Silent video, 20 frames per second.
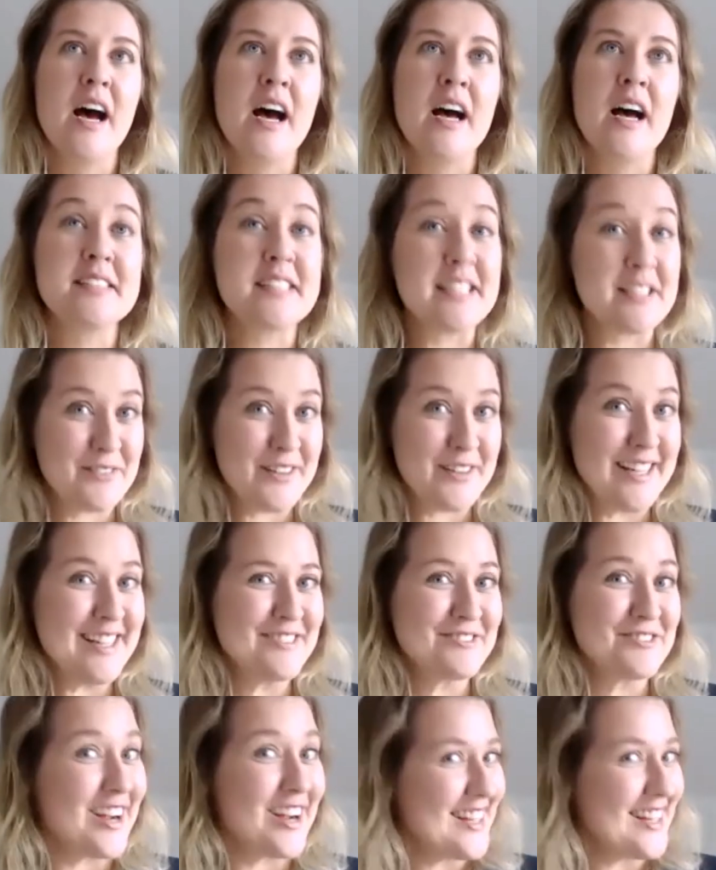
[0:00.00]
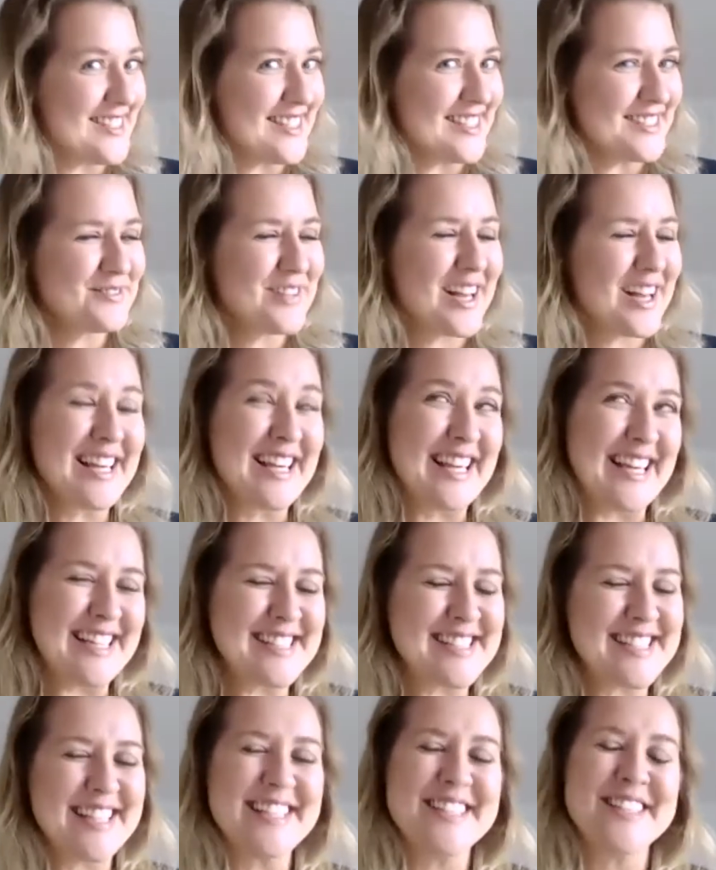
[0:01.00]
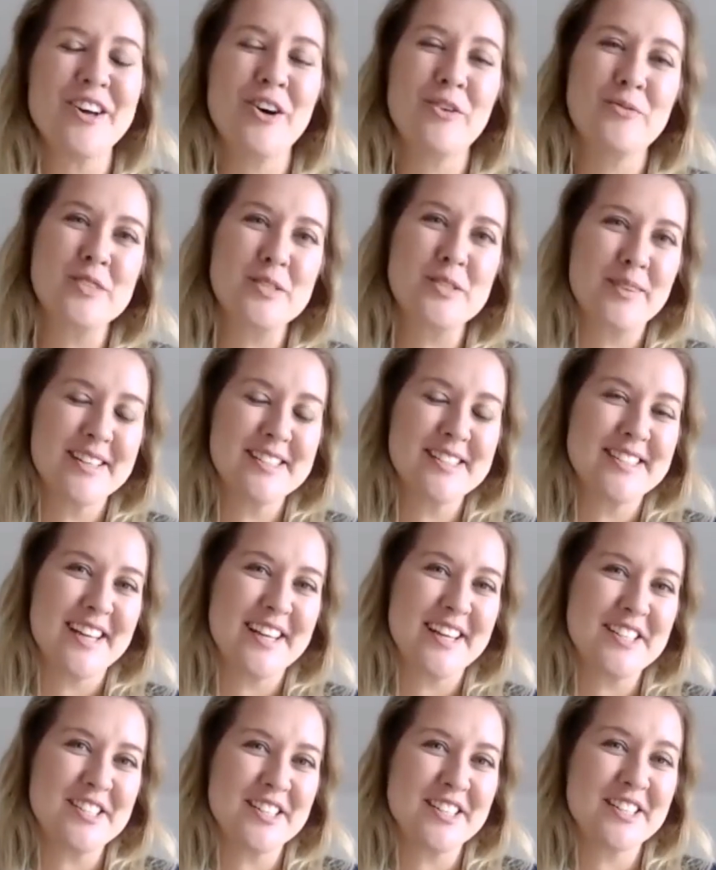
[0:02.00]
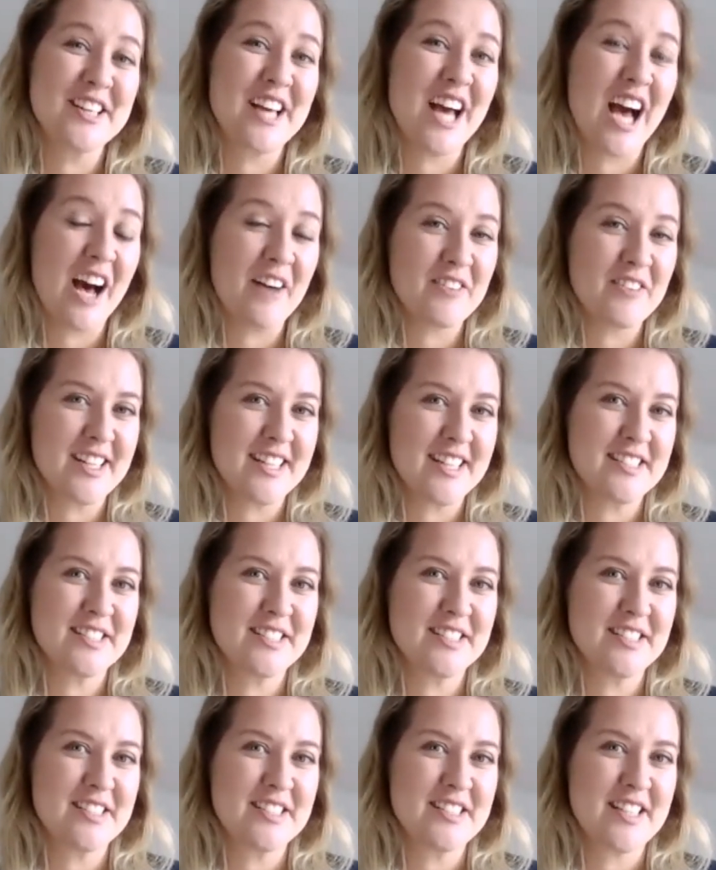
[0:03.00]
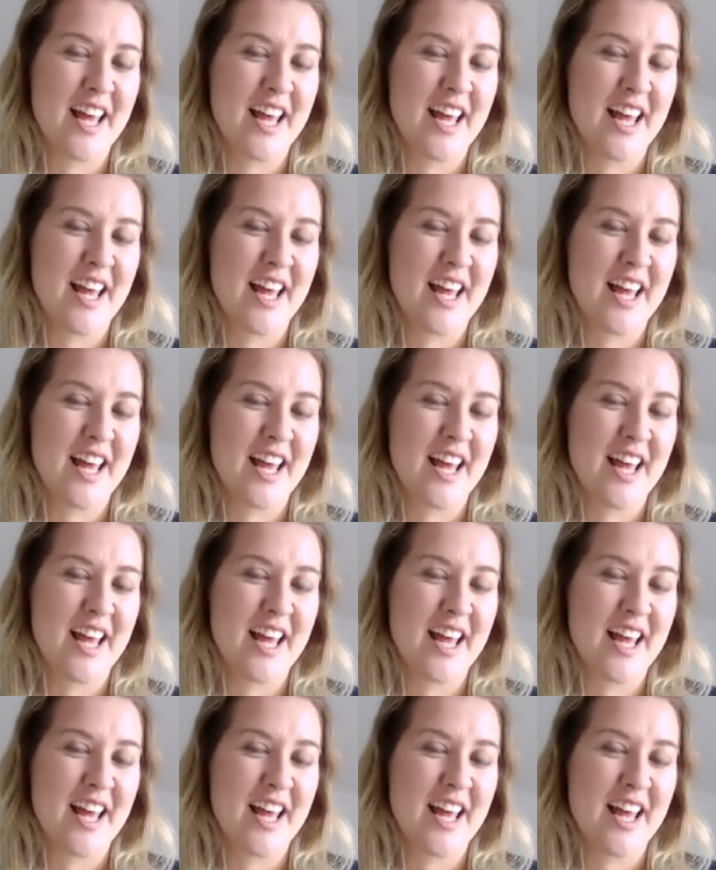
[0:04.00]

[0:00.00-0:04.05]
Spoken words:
CV writing, LinkedIn optimization, cover letters,